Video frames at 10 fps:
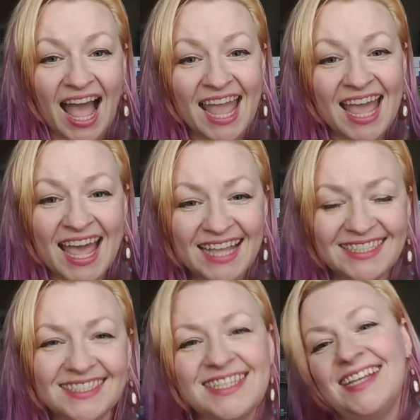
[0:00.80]
Hiya,
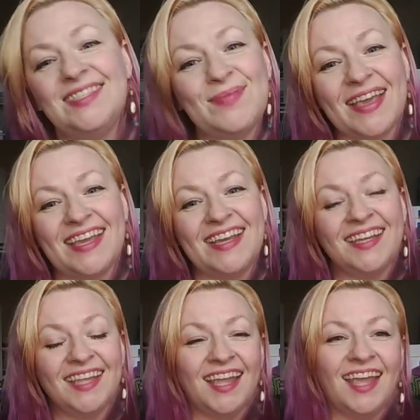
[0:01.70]
it's
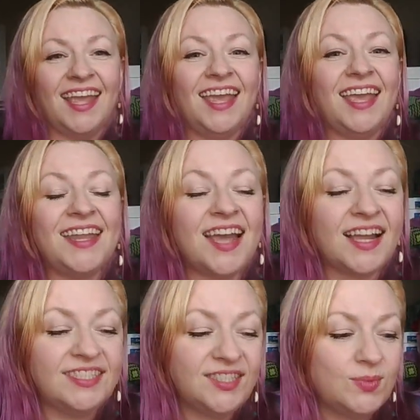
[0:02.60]
Becky, and
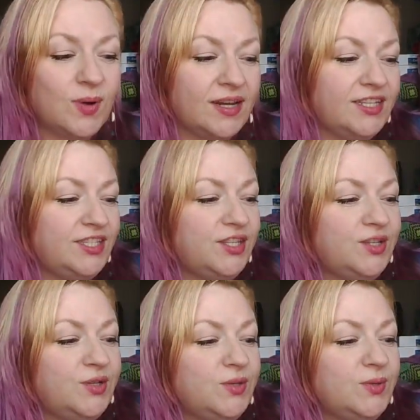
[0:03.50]
I just wanted
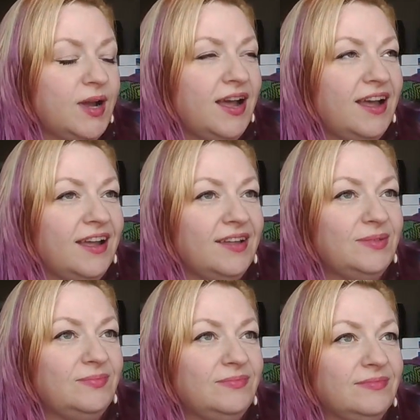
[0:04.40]
to
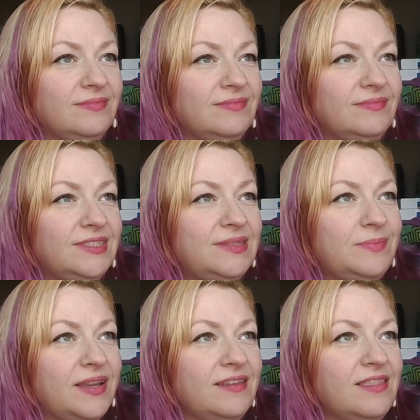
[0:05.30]

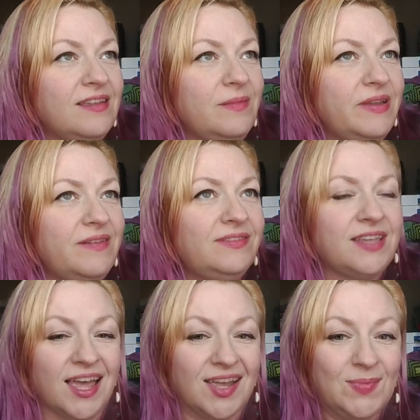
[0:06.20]
spend a little bit of
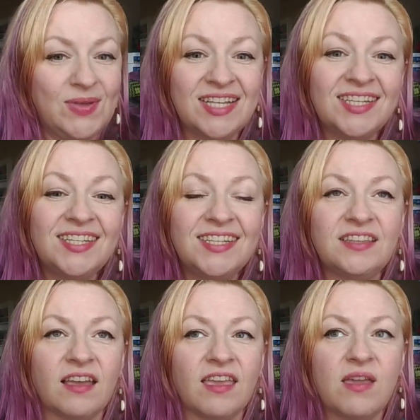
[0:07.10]
time
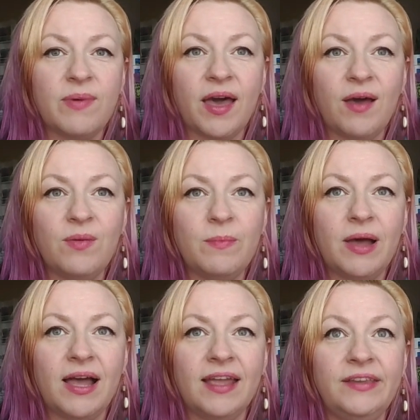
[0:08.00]
talking about
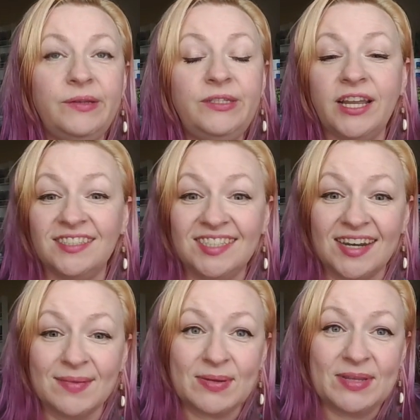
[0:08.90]
my new challenge
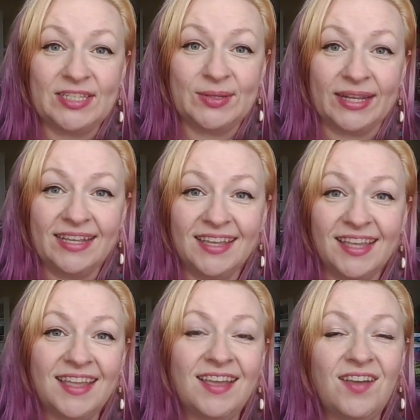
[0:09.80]
that I'm going to be doing
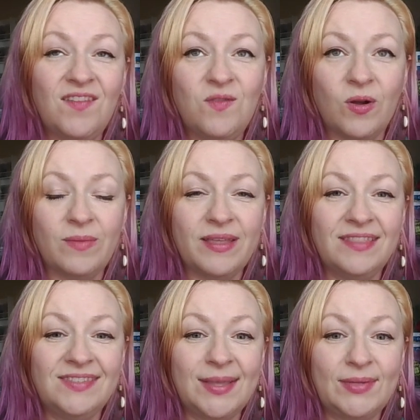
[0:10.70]
for the
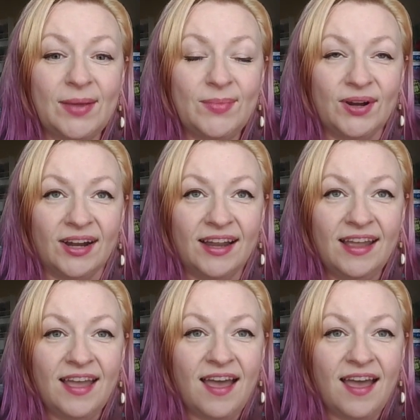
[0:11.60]
month of September.